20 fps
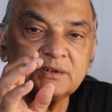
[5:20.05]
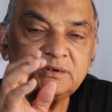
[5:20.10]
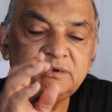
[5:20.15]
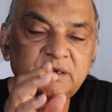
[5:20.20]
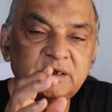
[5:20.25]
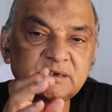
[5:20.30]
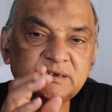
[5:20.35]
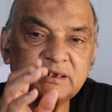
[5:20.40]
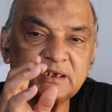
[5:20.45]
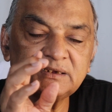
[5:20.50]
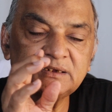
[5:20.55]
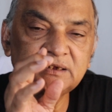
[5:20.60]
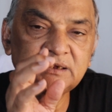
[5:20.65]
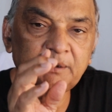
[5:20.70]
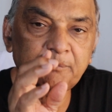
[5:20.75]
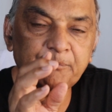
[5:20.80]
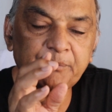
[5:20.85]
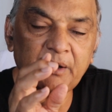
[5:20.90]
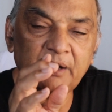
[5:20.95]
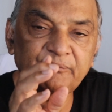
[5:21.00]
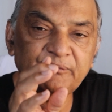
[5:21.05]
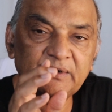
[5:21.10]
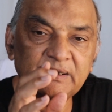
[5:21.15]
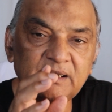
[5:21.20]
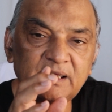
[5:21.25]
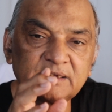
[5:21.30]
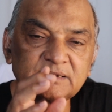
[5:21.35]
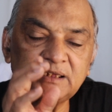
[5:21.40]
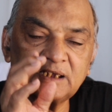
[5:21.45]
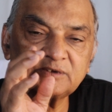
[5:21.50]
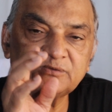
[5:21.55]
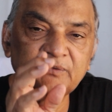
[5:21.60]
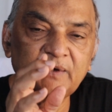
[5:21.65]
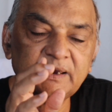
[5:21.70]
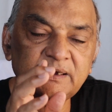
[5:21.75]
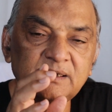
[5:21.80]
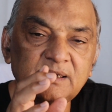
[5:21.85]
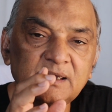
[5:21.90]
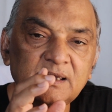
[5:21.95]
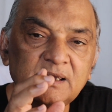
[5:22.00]
Jesus is a prophet, like that's
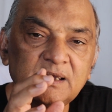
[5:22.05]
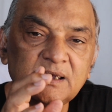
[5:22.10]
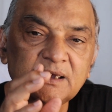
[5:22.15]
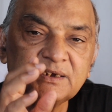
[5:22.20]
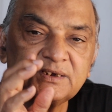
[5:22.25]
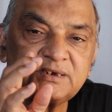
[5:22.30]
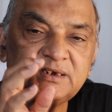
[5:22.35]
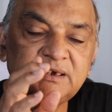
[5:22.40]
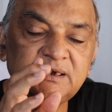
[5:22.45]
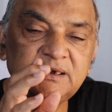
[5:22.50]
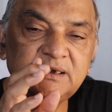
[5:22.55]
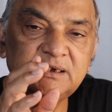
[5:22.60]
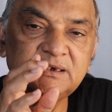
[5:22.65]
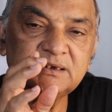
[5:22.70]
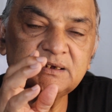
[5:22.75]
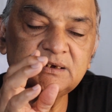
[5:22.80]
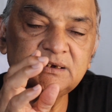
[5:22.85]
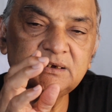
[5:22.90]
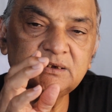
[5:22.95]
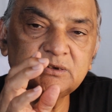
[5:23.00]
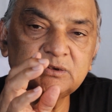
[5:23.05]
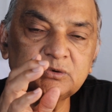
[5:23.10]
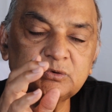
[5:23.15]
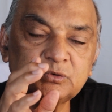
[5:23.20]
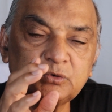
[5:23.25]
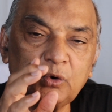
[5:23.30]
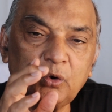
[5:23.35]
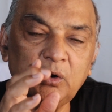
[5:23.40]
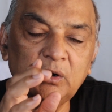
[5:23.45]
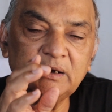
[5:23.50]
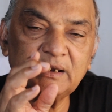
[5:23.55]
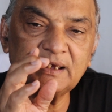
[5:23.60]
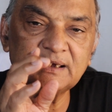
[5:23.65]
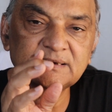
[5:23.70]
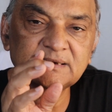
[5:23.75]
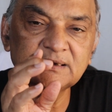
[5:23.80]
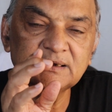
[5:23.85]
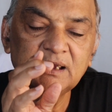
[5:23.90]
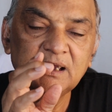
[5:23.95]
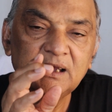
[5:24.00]
why she told
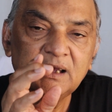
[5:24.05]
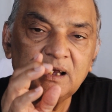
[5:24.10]
us